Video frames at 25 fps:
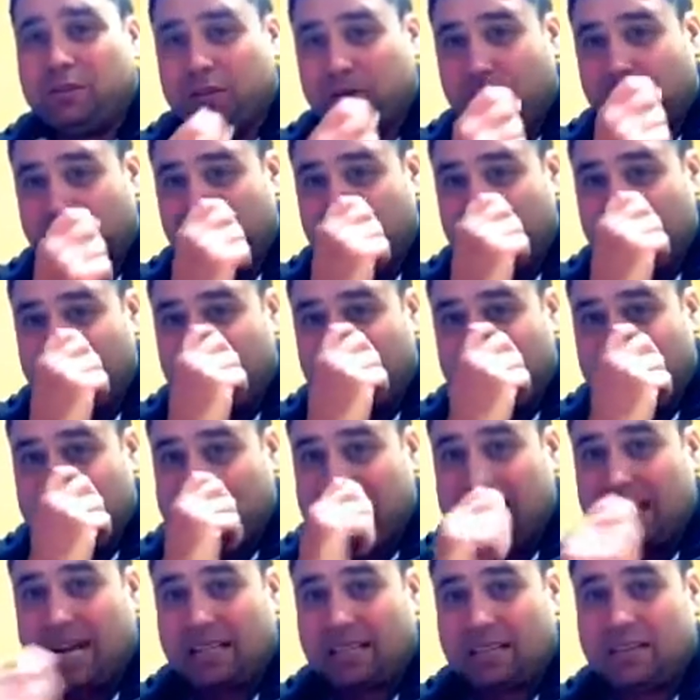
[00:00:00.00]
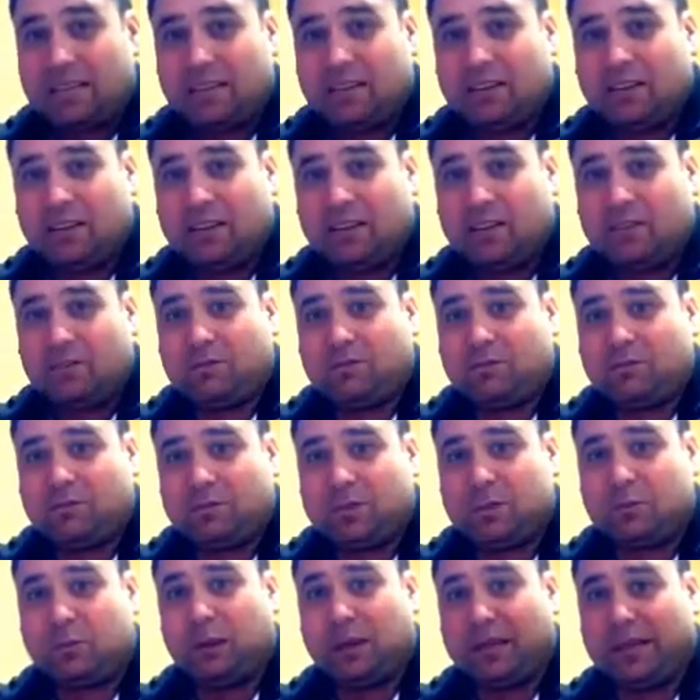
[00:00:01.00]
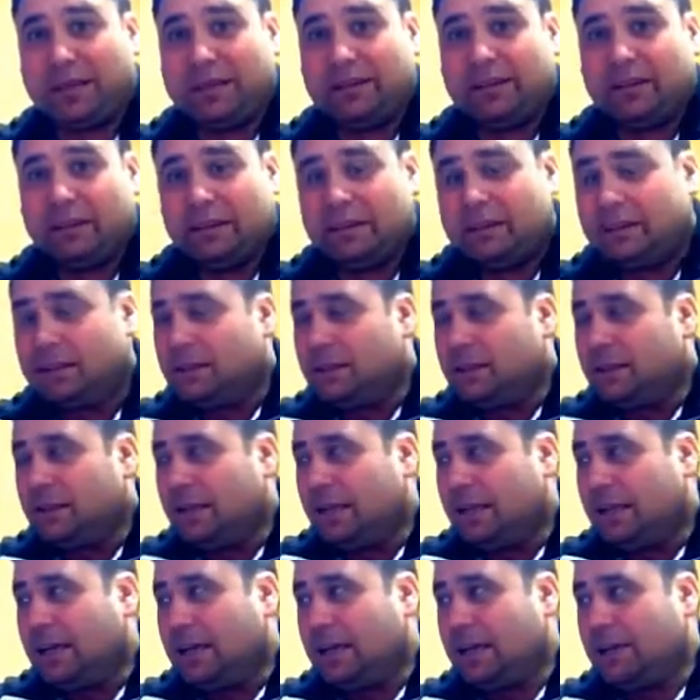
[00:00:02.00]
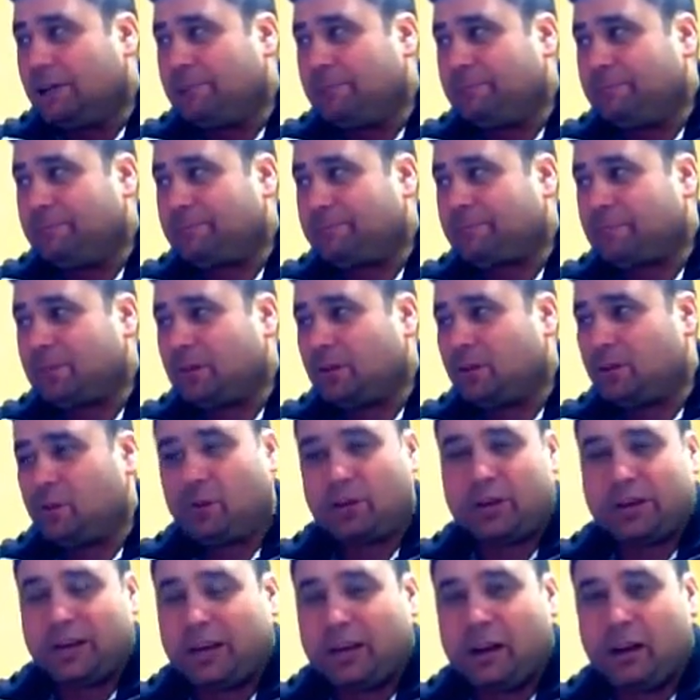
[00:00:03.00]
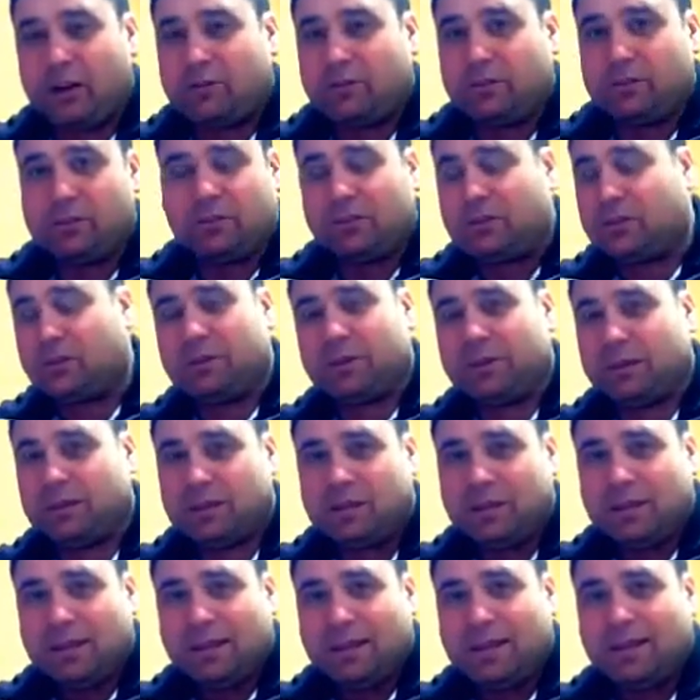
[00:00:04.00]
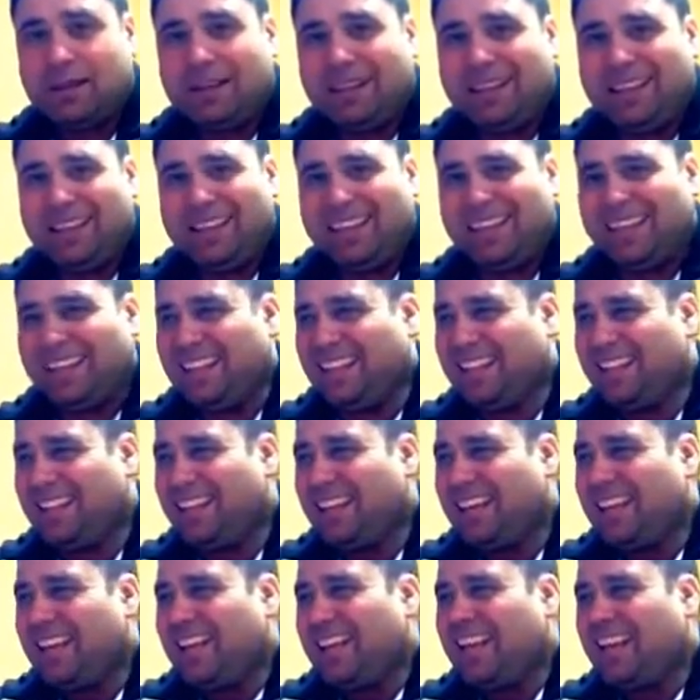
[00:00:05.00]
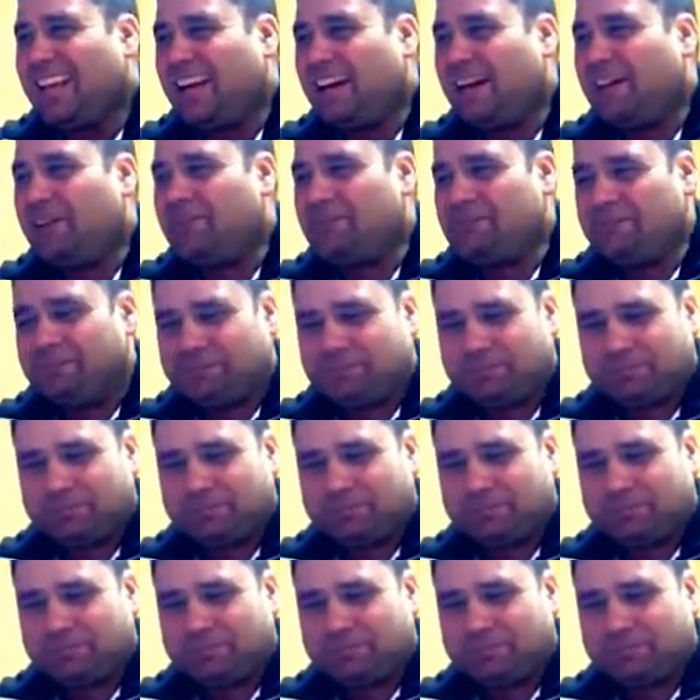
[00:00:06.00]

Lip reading: or having a disaster of spilling it, or knocking it over or something. How